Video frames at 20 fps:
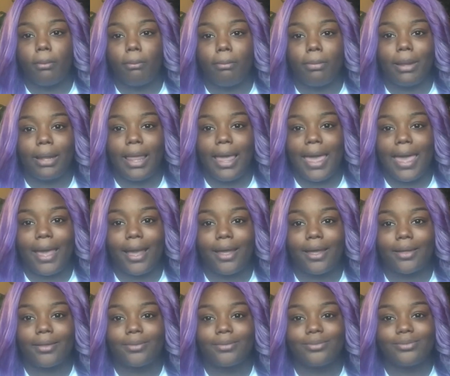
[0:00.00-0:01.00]
black,
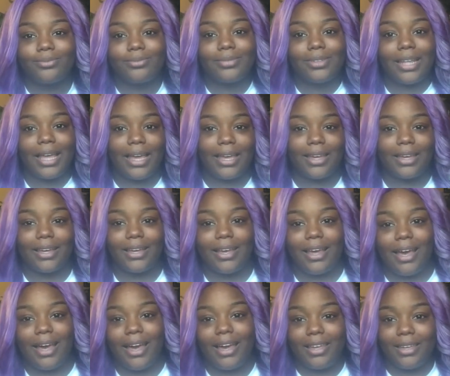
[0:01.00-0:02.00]
like
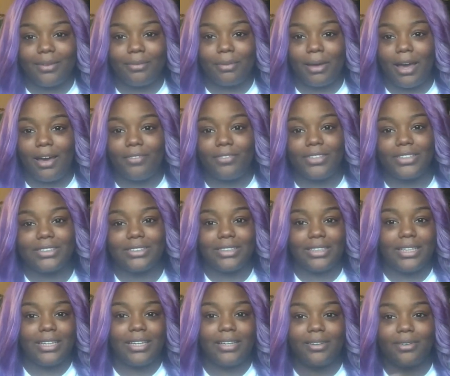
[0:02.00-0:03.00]
I am
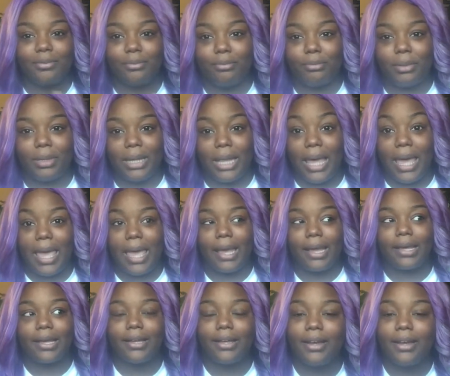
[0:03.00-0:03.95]
obviously black,